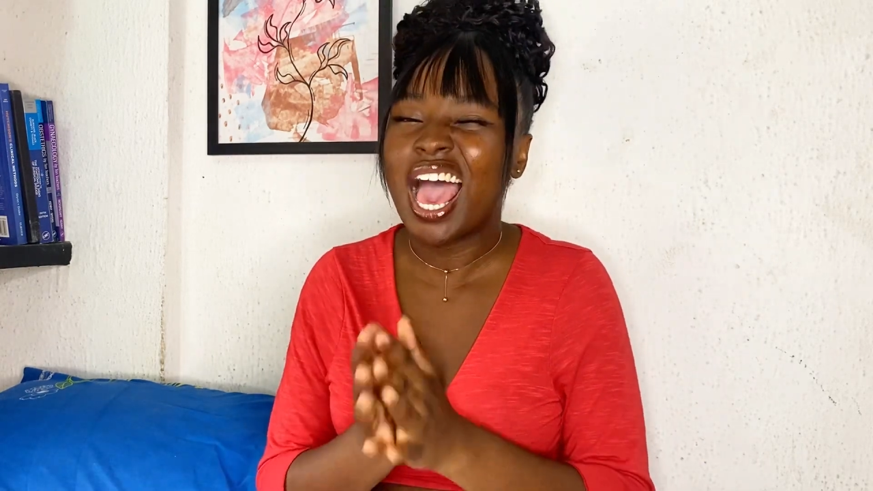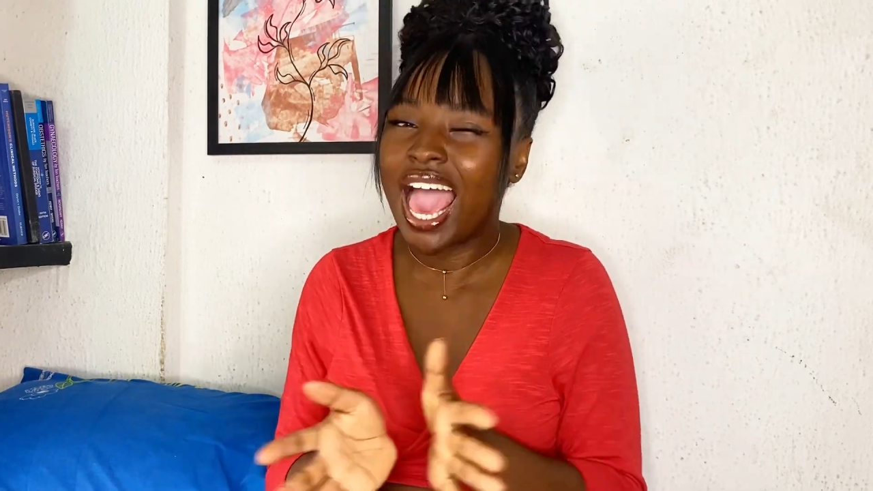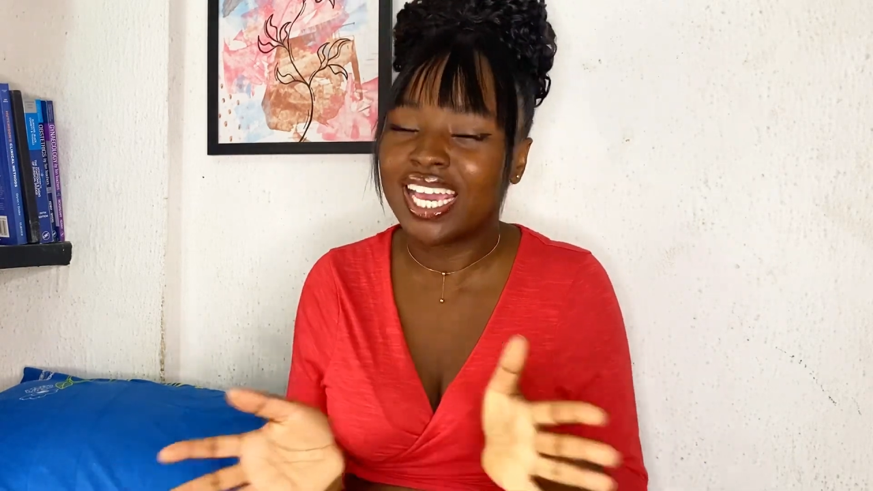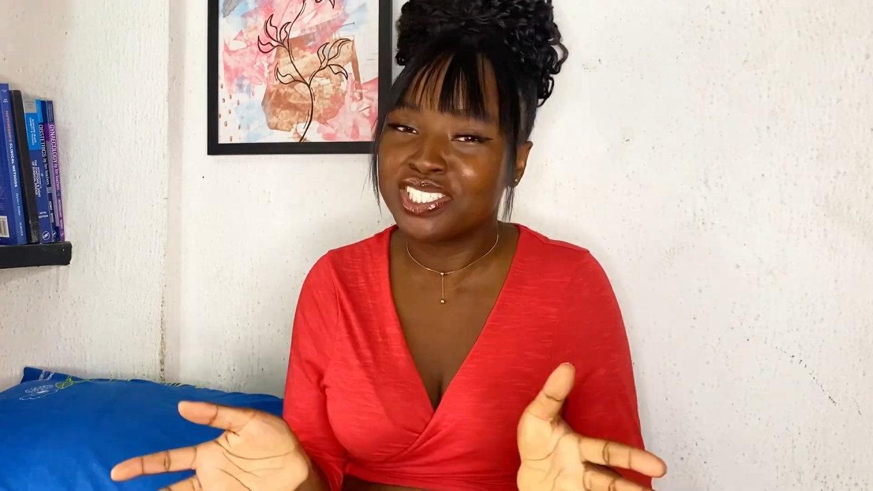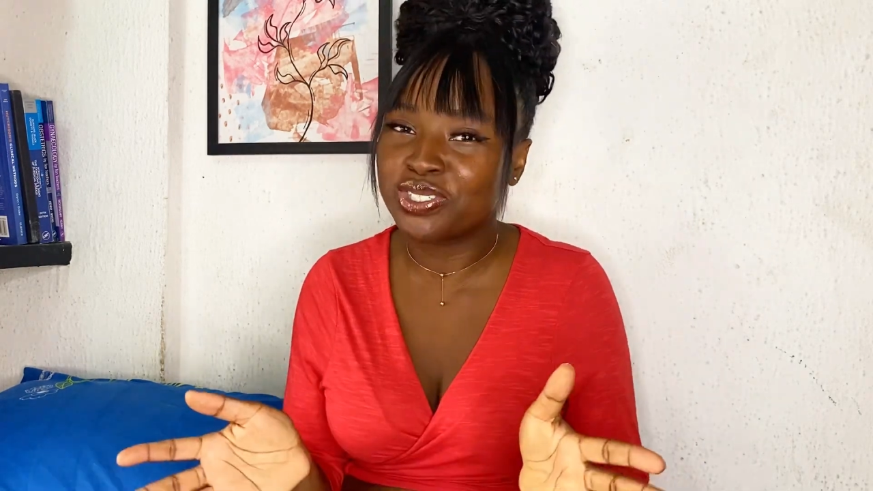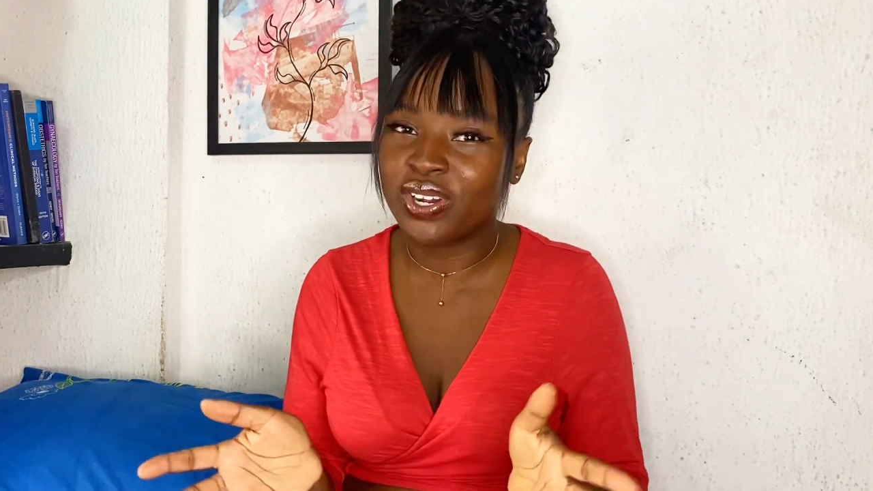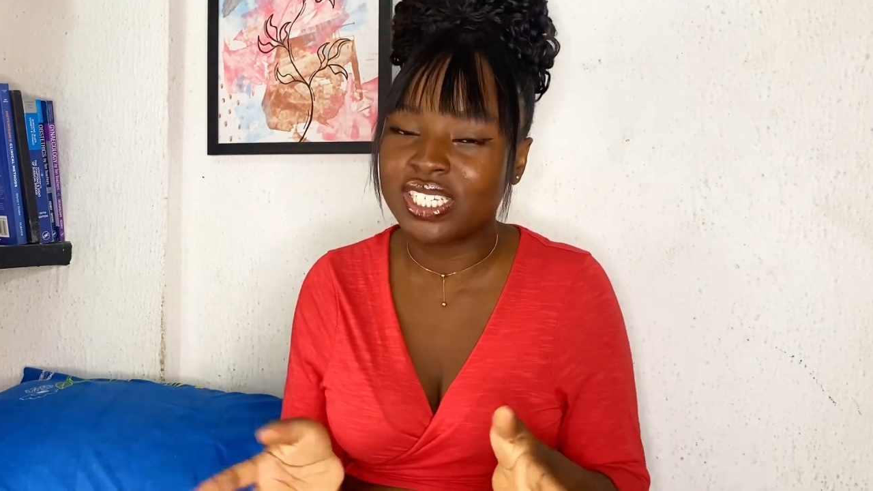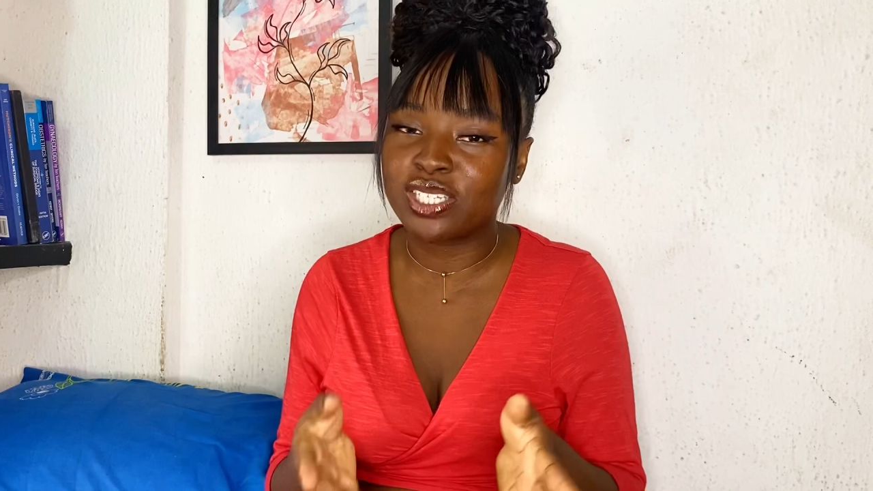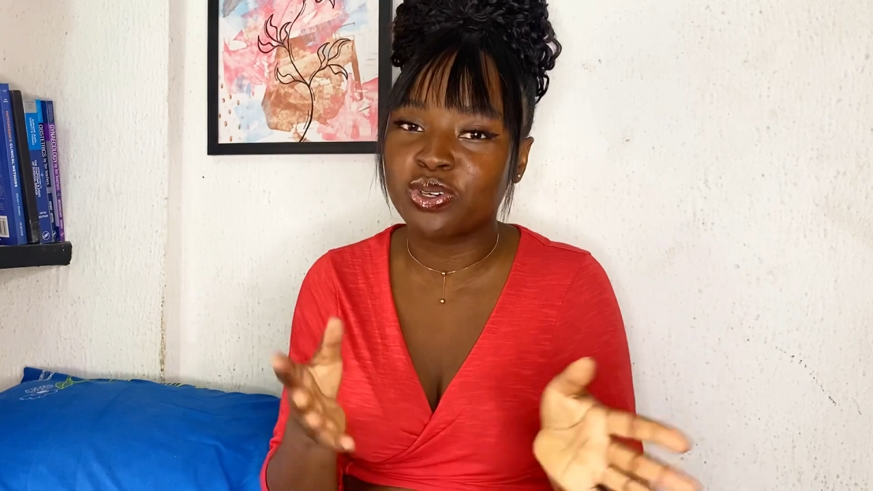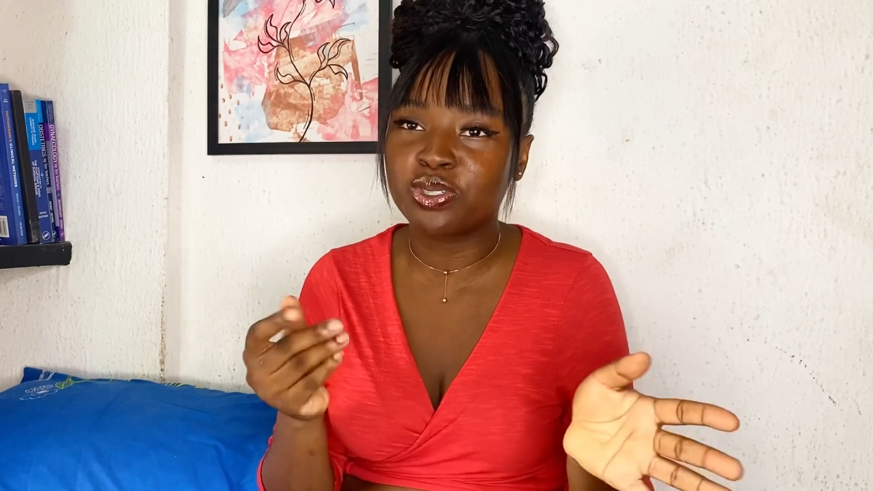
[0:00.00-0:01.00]
I enjoy it.
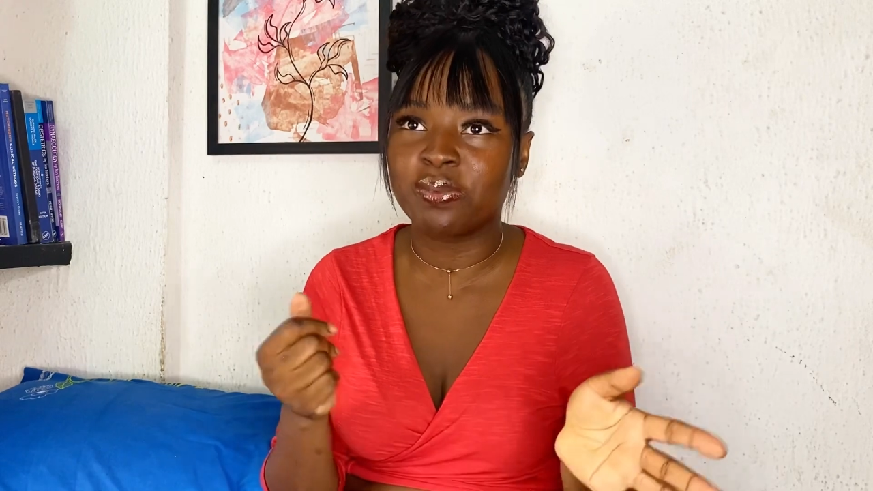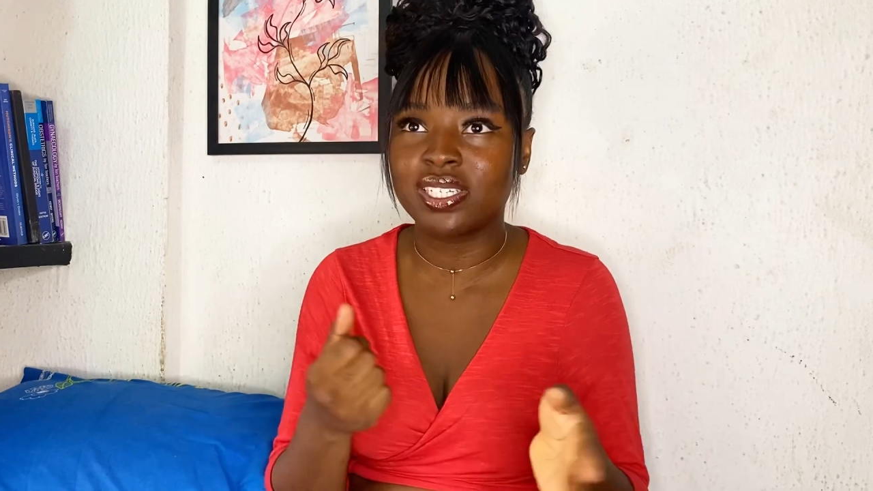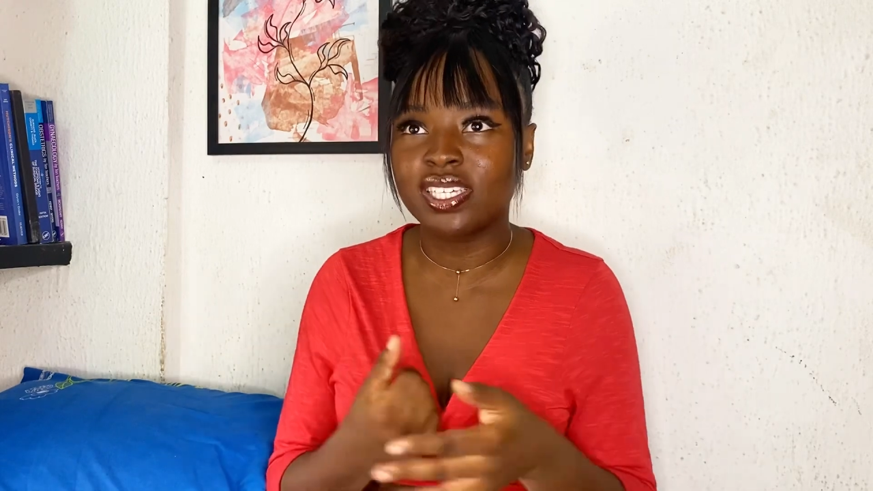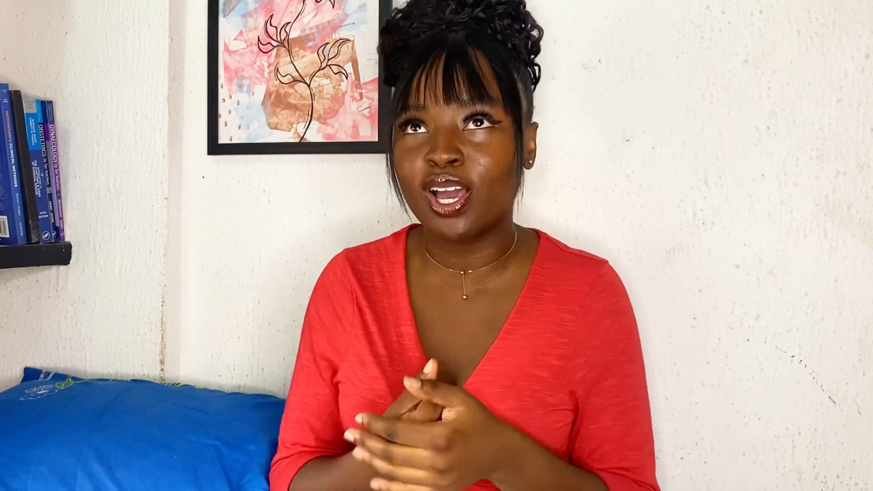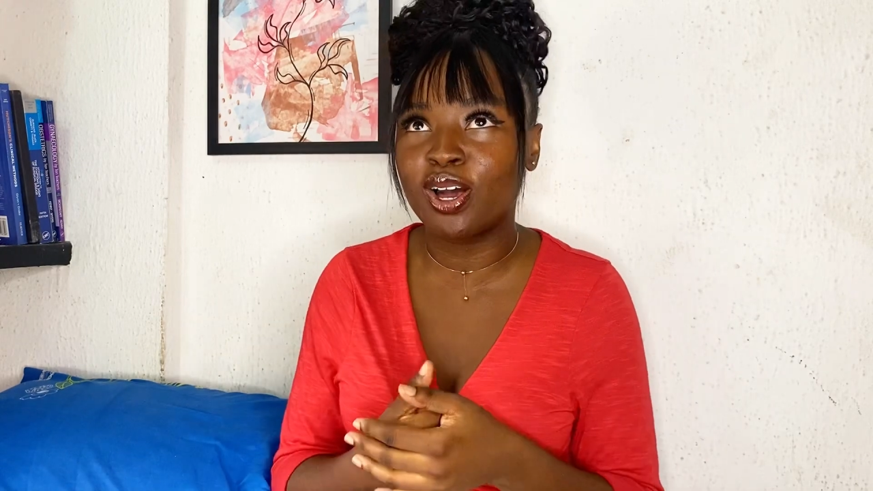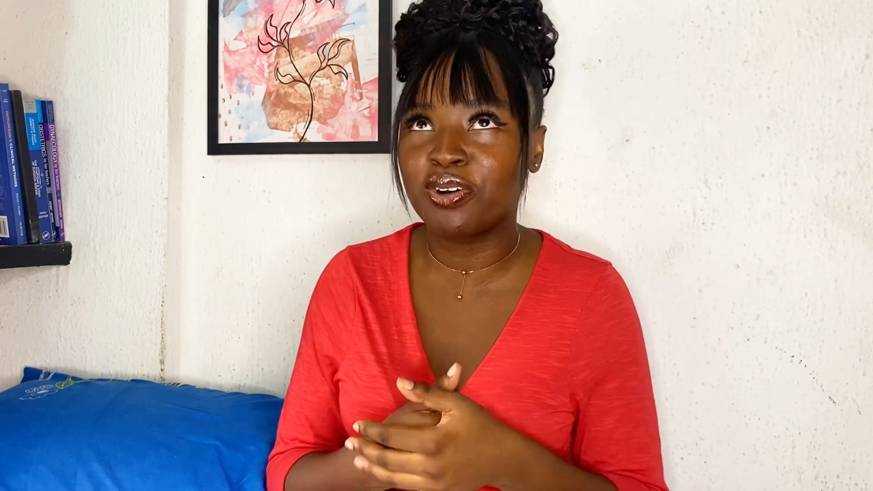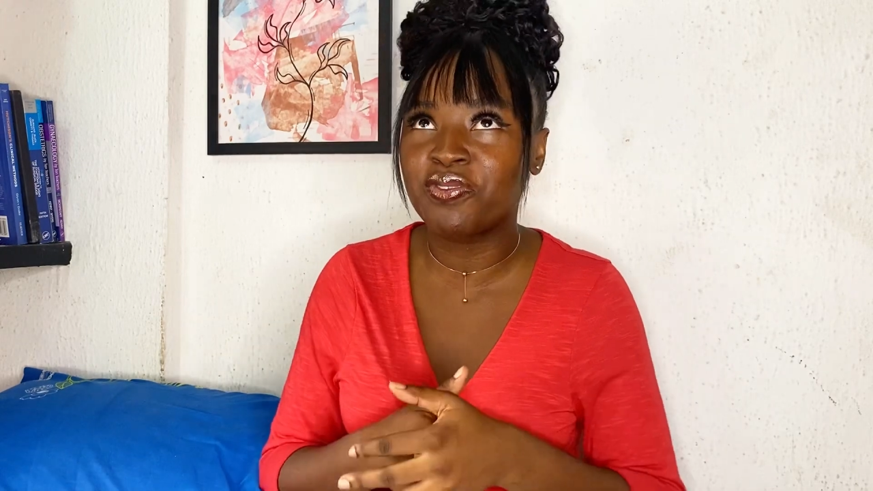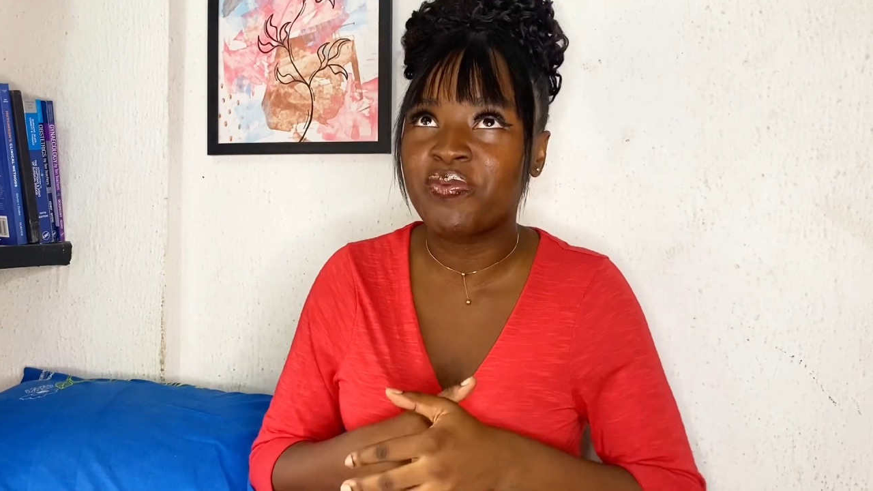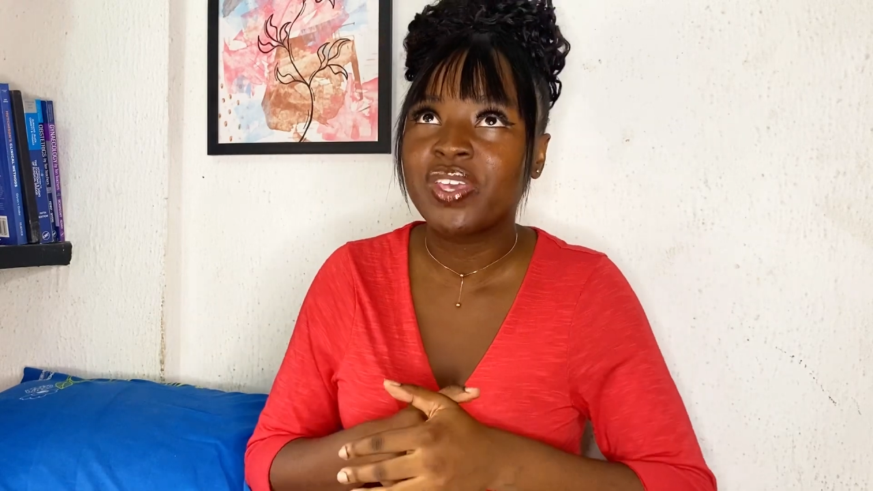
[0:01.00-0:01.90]
I talk to myself.